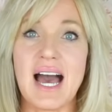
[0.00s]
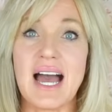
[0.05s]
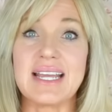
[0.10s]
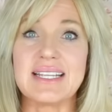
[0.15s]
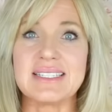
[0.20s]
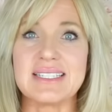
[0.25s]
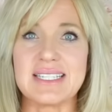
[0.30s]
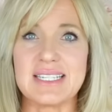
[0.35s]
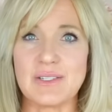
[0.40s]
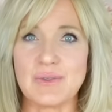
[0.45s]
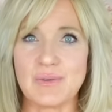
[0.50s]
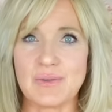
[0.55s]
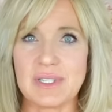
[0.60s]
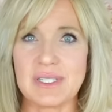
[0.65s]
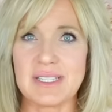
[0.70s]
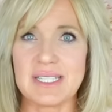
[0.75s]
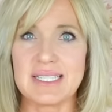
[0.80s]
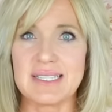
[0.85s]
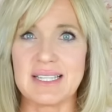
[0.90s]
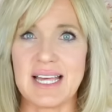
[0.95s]
I did
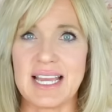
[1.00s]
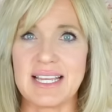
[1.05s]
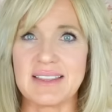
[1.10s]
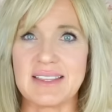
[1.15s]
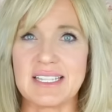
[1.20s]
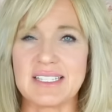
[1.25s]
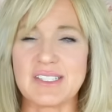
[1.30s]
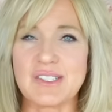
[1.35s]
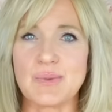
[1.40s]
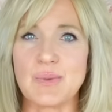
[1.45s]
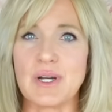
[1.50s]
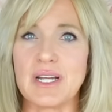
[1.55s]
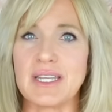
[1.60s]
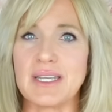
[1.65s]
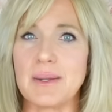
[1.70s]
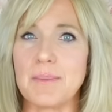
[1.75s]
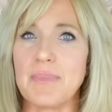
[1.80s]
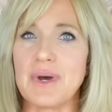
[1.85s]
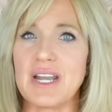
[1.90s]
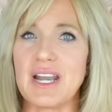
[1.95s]
really like this
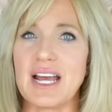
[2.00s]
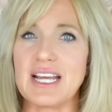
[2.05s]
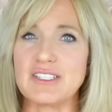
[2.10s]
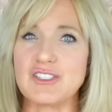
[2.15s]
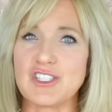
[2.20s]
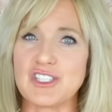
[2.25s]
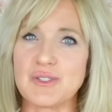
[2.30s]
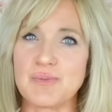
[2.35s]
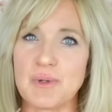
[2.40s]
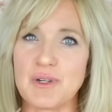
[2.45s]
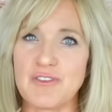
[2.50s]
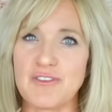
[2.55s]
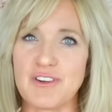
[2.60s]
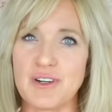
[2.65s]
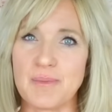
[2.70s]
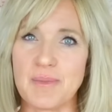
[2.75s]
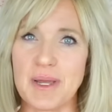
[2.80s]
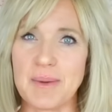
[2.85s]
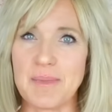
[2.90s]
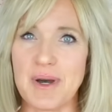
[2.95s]
one, but I just
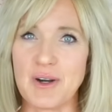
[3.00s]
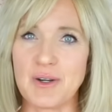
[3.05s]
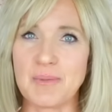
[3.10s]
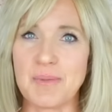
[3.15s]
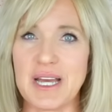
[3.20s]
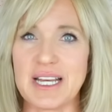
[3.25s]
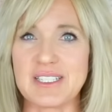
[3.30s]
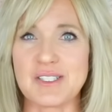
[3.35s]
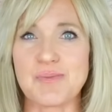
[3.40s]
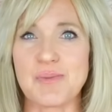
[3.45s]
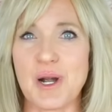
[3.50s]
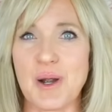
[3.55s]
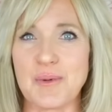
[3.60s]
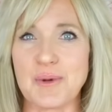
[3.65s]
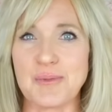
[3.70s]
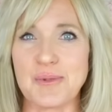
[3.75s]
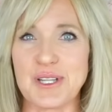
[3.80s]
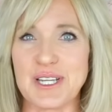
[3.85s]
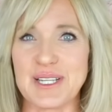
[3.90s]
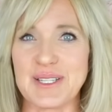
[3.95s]
prefer my milk mask
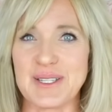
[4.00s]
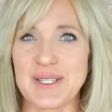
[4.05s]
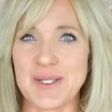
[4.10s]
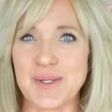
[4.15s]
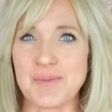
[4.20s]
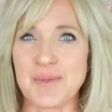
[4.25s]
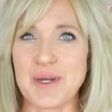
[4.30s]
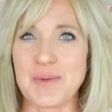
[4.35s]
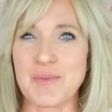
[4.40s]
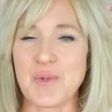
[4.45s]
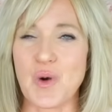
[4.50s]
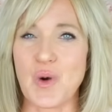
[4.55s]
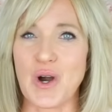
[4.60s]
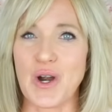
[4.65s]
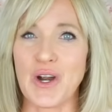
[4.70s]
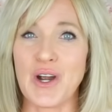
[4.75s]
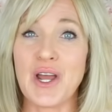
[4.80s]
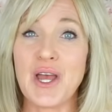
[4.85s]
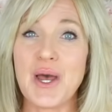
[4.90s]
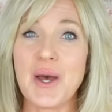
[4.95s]
probably a little bit
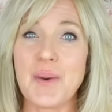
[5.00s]
more.